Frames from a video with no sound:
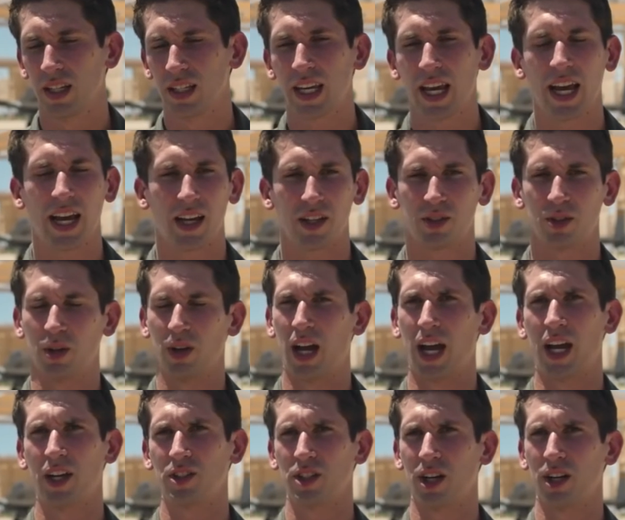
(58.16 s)
Yeah, so
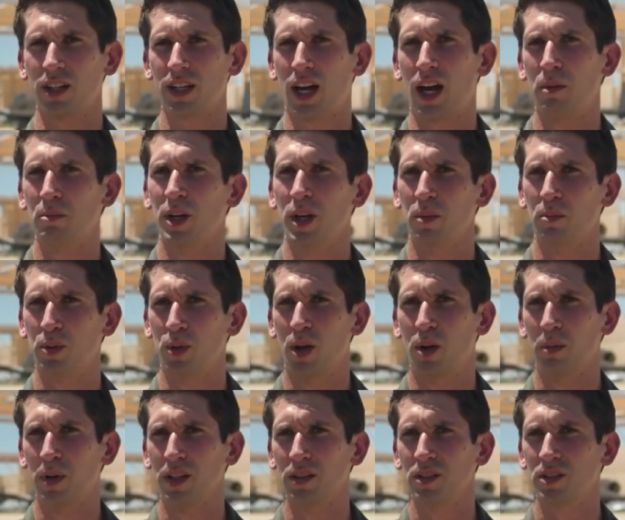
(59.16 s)
agile combat
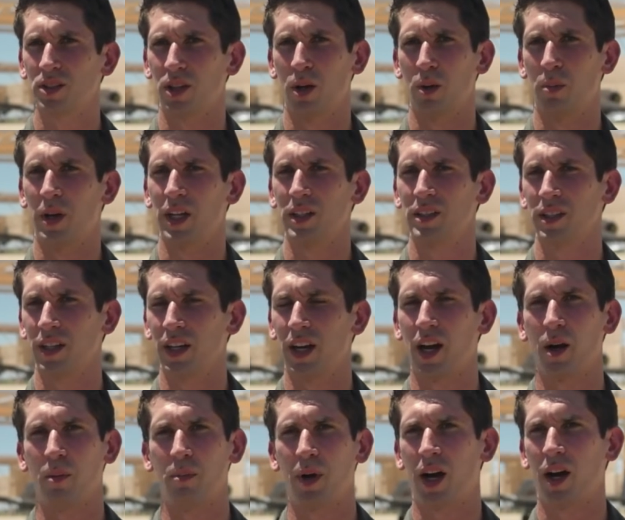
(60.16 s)
employment, so basically
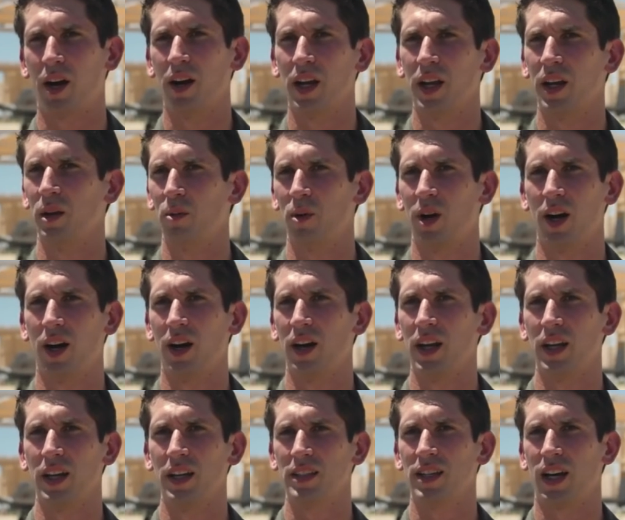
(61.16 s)
air power anywhere,
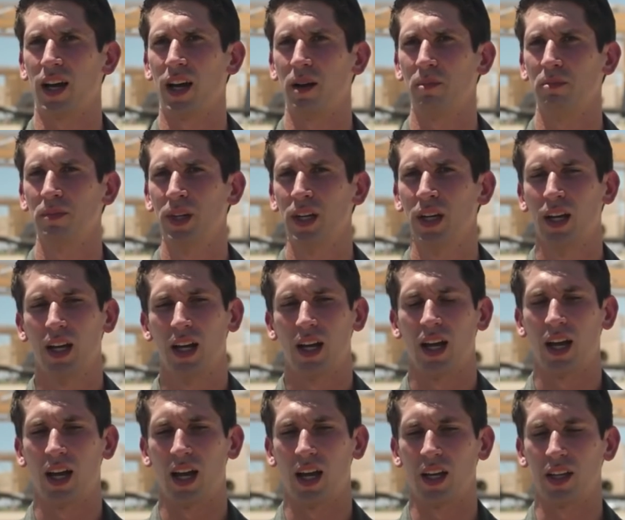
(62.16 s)
anytime.
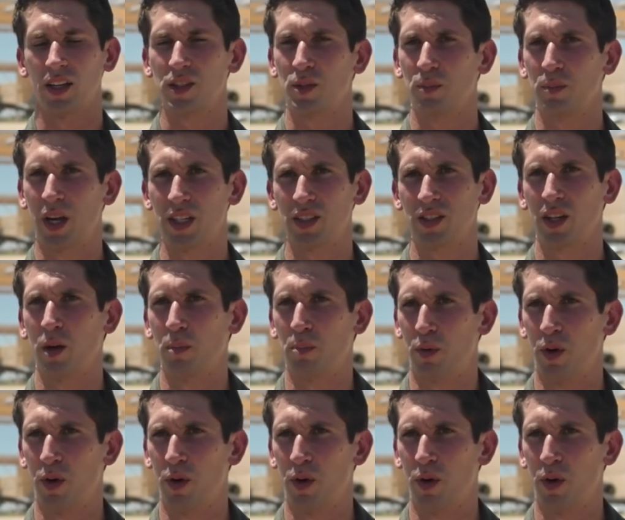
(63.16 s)
It's basically a